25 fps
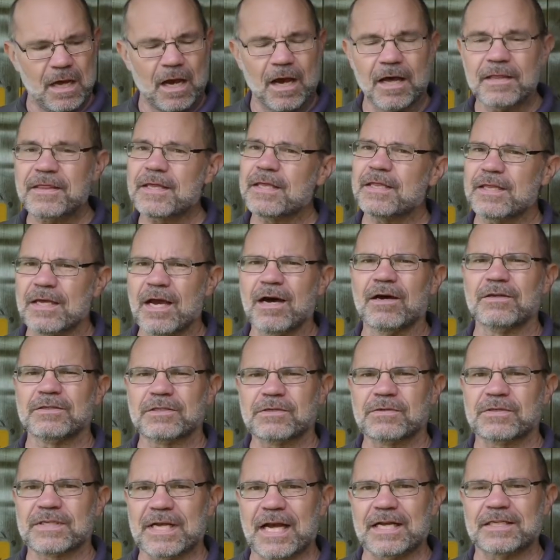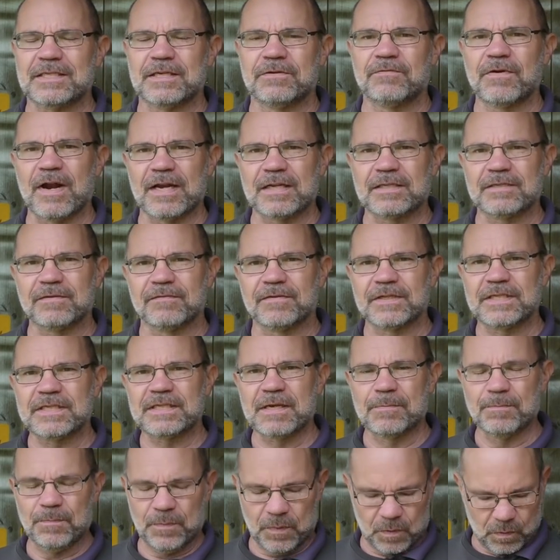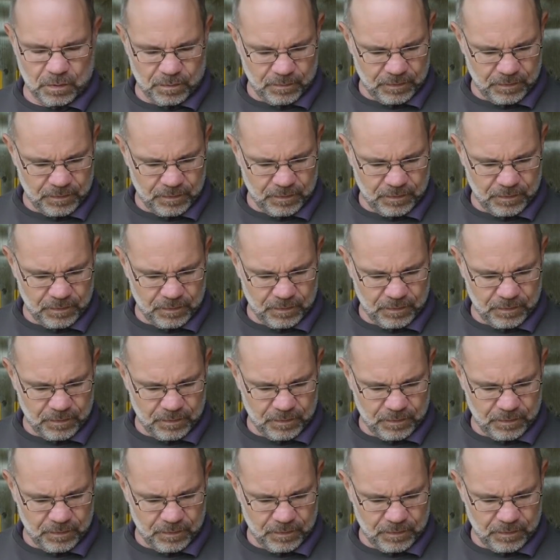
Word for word: I think the answer is actually relatively simple.